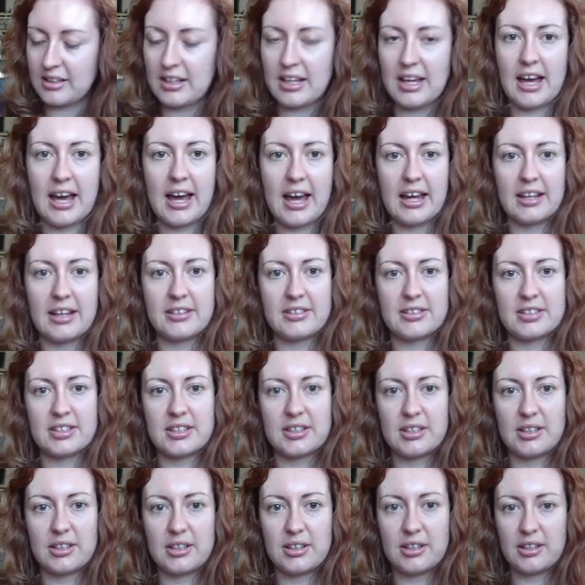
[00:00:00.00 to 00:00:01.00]
and
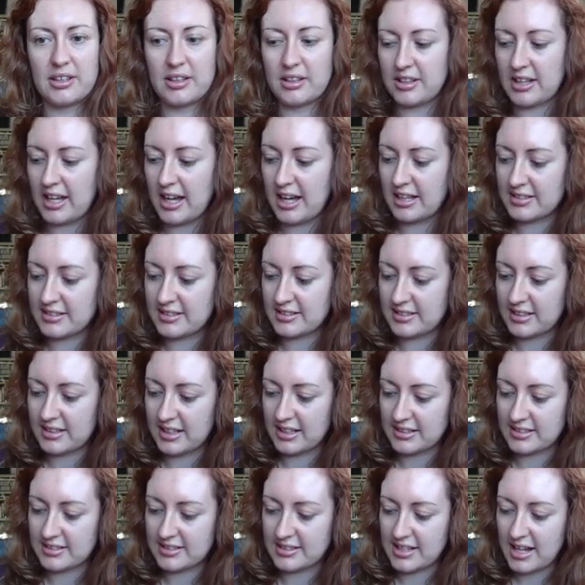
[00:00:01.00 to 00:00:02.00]
that's
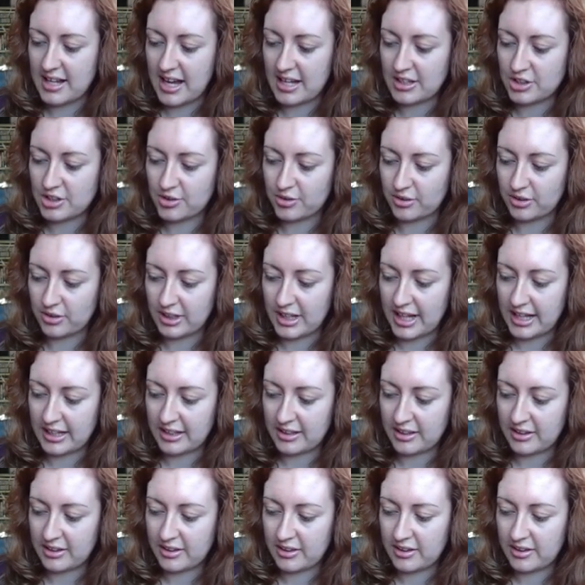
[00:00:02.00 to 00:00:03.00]
its natural
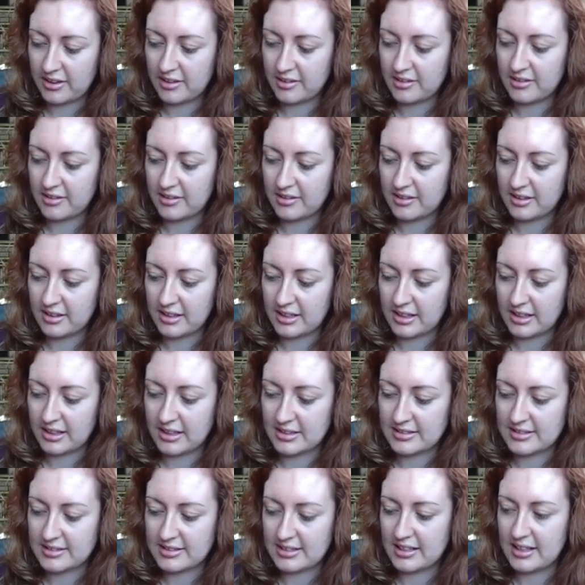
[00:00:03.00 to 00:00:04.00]
length
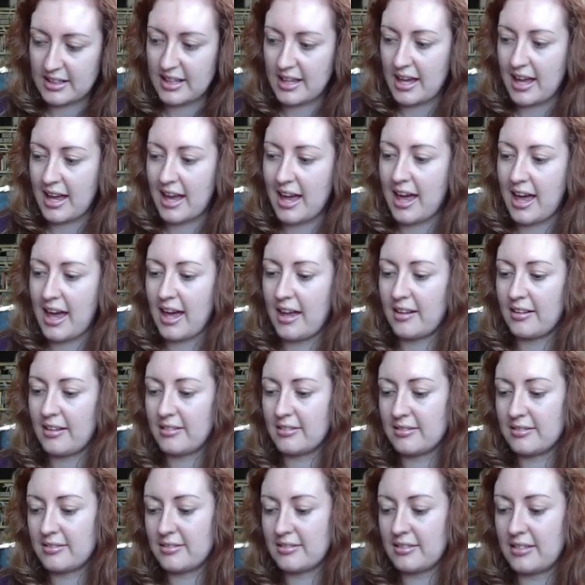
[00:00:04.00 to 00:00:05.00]
is L.
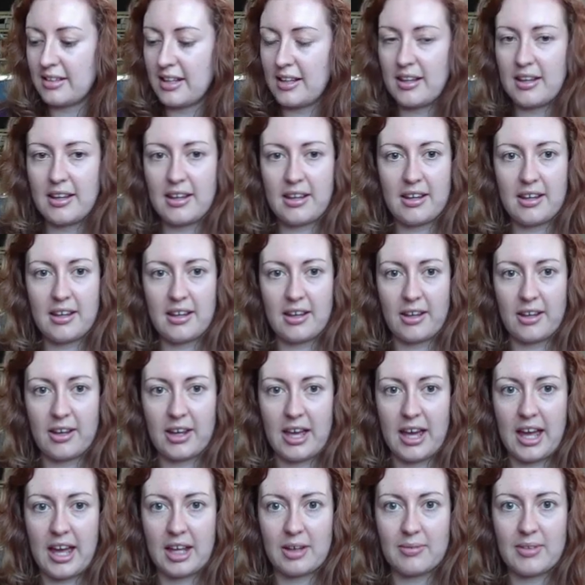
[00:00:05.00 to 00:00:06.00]

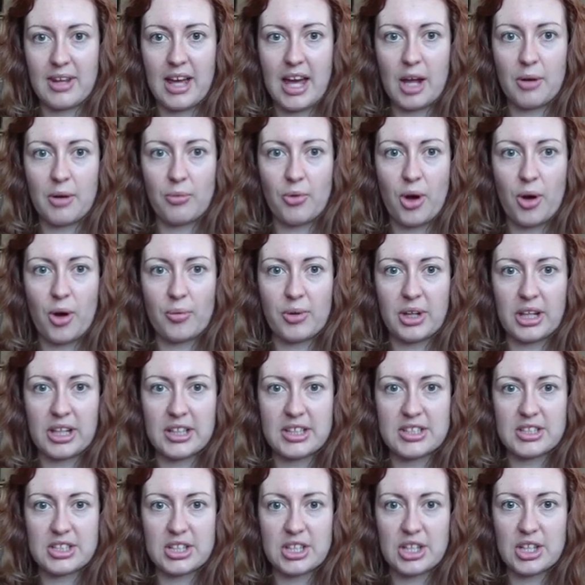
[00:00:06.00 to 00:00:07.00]
Okay, and what are we
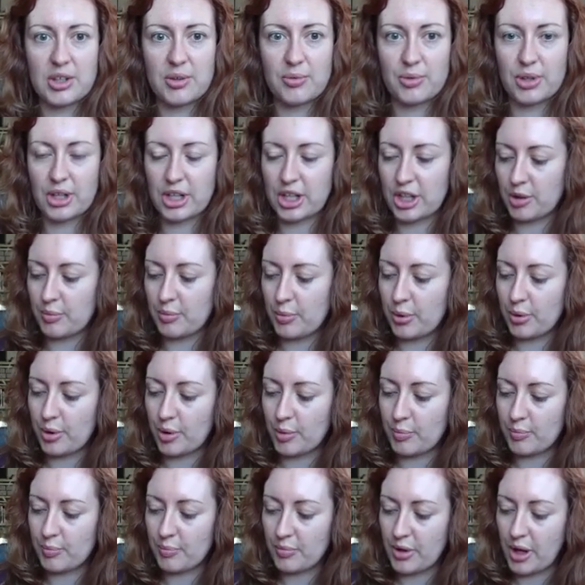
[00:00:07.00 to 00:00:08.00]
going to do? We're going to put
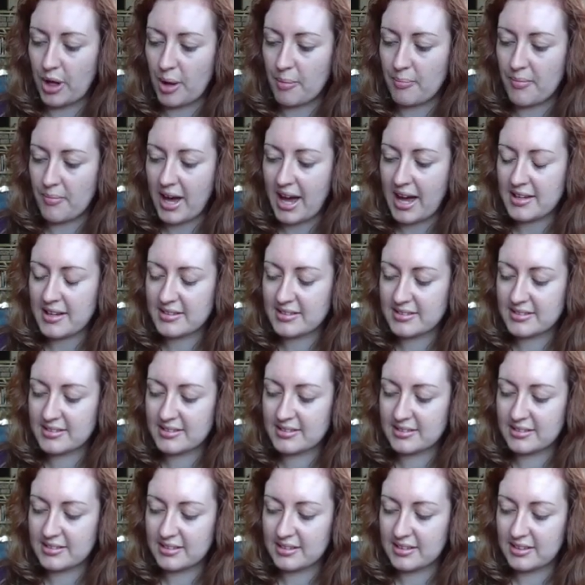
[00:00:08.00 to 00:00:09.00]
a
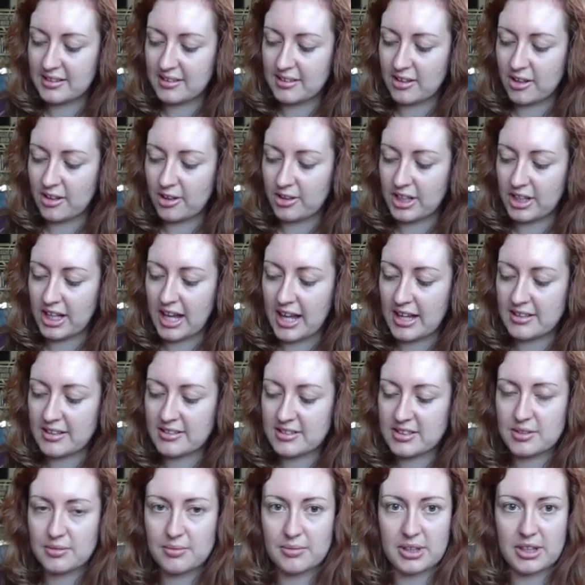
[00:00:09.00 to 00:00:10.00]
mass on the
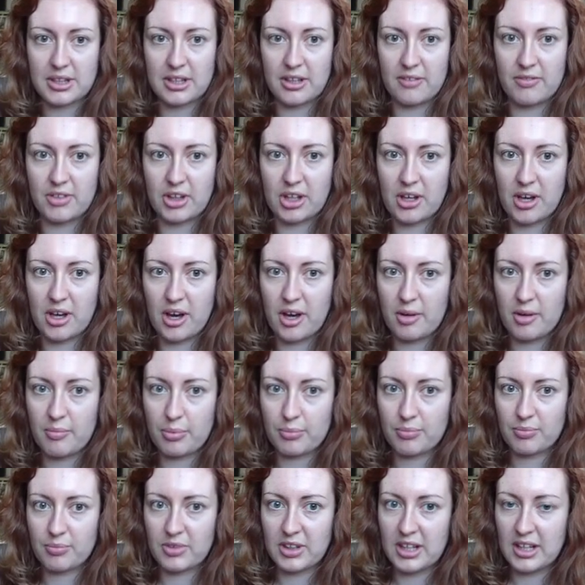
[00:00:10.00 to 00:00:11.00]
end of the cup,
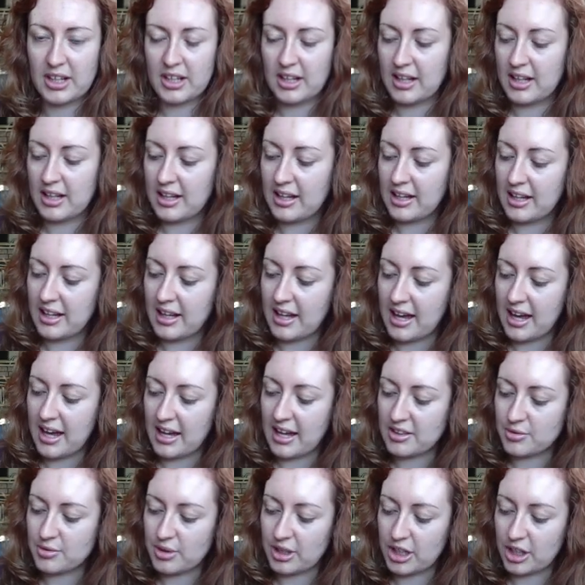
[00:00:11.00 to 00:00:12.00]

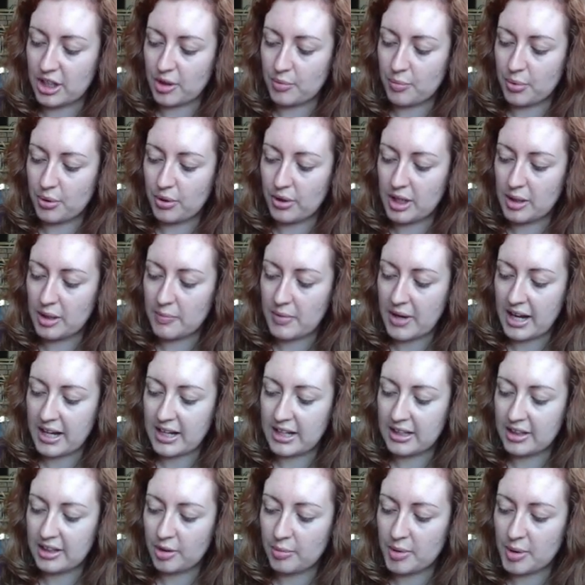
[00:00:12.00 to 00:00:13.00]
and we're going to pull it back
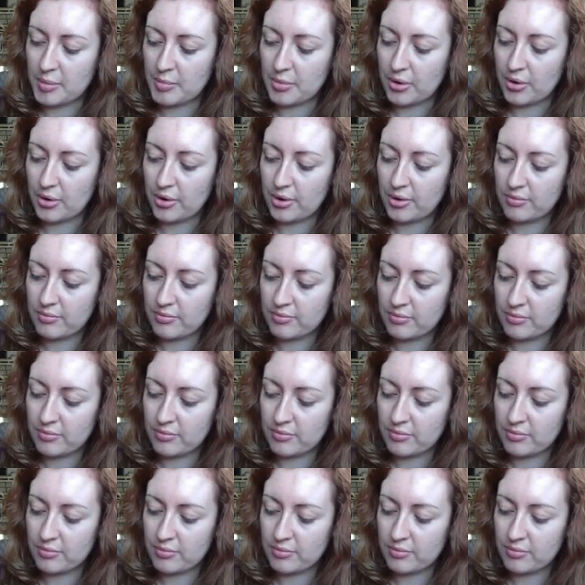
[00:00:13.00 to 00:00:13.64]
a little bit more